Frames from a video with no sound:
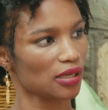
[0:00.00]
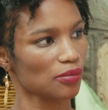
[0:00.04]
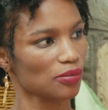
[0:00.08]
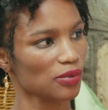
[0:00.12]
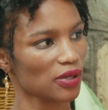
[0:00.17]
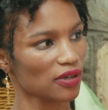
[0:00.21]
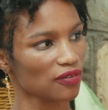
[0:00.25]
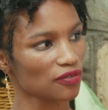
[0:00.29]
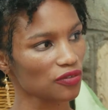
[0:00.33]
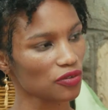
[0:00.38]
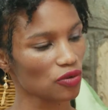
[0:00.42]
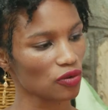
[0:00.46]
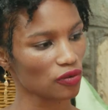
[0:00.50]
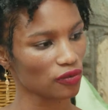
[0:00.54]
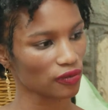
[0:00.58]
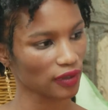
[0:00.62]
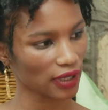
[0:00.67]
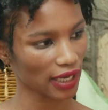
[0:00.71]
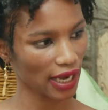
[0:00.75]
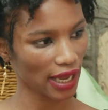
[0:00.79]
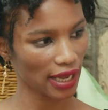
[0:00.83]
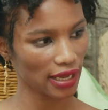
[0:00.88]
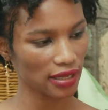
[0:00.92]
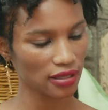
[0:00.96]
a few of
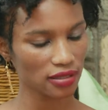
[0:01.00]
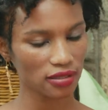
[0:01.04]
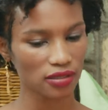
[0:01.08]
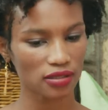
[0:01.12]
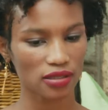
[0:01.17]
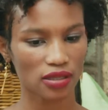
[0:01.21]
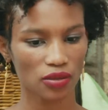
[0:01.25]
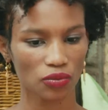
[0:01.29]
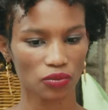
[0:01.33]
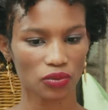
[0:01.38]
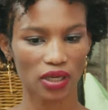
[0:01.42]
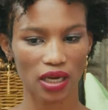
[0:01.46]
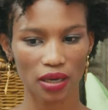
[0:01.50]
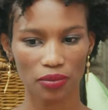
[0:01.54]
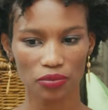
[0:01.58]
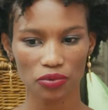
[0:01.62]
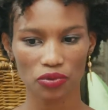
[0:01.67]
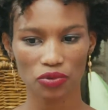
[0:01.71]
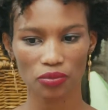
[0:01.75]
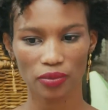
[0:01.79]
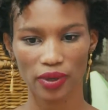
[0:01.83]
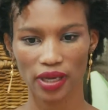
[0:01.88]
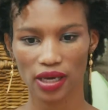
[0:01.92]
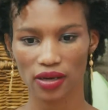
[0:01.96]
clients. They would come
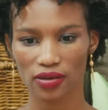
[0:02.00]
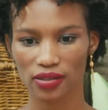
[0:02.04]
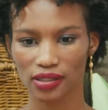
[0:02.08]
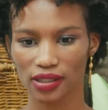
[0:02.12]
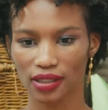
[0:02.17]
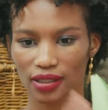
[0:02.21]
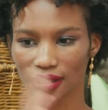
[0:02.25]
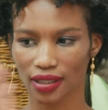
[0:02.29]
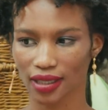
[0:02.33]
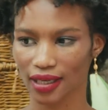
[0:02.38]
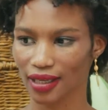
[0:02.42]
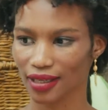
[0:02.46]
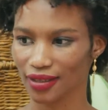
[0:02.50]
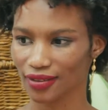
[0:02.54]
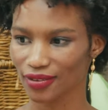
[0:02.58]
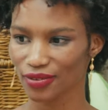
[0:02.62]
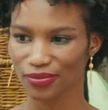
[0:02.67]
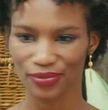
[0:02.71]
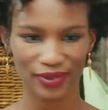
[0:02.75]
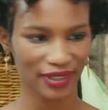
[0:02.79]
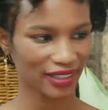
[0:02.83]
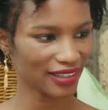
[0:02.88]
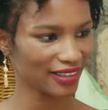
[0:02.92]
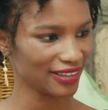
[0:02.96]
to my house and they're like, oh
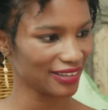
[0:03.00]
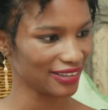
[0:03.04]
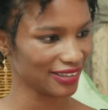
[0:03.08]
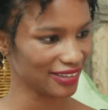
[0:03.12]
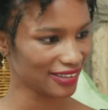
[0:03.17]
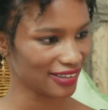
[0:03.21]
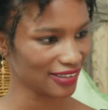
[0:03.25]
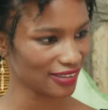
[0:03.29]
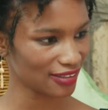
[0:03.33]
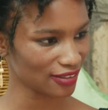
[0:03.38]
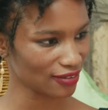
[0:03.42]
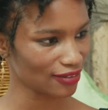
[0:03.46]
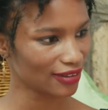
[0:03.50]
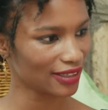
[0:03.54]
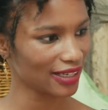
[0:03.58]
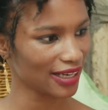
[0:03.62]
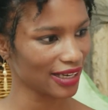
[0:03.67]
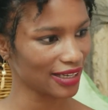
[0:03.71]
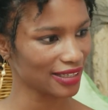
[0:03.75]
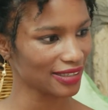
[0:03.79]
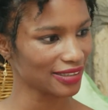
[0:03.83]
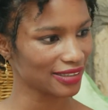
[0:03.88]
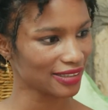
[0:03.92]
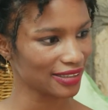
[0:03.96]
my God, this is so
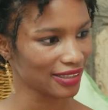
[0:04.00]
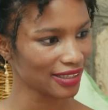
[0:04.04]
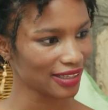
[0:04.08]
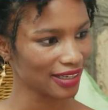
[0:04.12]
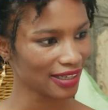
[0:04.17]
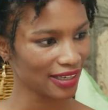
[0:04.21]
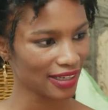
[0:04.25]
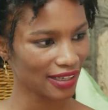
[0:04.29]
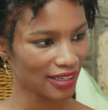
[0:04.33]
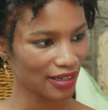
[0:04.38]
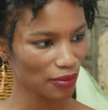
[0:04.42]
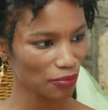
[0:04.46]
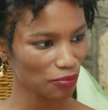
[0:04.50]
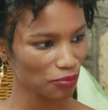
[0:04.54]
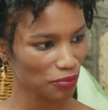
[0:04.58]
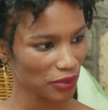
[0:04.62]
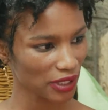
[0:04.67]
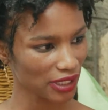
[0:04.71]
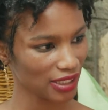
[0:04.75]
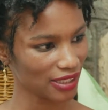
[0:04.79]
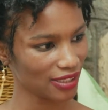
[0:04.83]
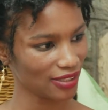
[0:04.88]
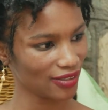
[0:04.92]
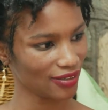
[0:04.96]
nice.
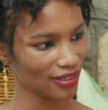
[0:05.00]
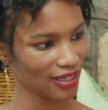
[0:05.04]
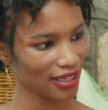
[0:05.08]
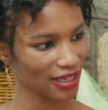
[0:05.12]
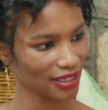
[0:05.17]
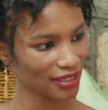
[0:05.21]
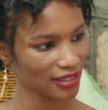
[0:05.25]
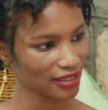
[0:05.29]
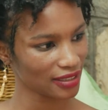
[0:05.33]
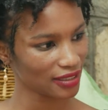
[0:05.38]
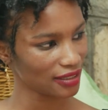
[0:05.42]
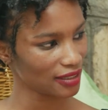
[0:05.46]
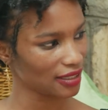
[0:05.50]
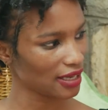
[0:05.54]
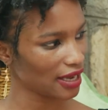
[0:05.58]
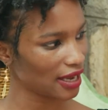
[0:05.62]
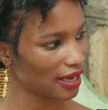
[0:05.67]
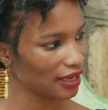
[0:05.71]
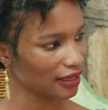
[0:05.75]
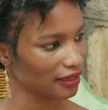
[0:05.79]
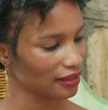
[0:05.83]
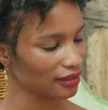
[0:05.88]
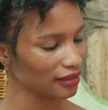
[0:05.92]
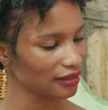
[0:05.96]
Where did you get it
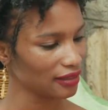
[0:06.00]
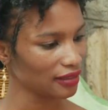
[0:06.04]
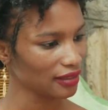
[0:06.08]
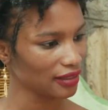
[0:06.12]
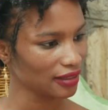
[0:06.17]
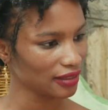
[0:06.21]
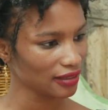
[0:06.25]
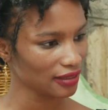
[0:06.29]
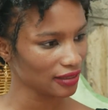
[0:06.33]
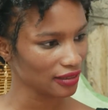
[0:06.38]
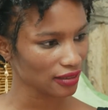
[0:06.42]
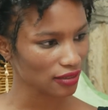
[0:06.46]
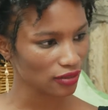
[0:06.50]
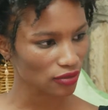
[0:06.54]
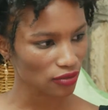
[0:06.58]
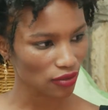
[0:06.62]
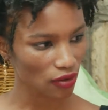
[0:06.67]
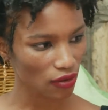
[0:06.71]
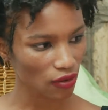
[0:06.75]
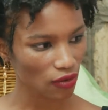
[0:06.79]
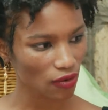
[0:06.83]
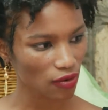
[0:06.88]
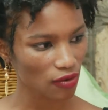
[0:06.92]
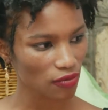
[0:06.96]
done? This is
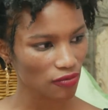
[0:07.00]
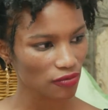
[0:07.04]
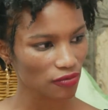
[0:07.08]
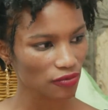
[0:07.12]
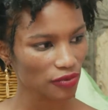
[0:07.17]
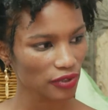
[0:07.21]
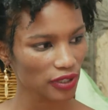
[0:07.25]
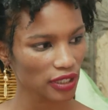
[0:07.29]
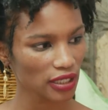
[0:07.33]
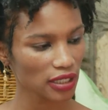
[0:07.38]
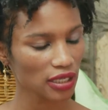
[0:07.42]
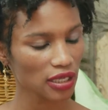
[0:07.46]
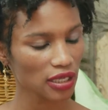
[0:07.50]
so comfy.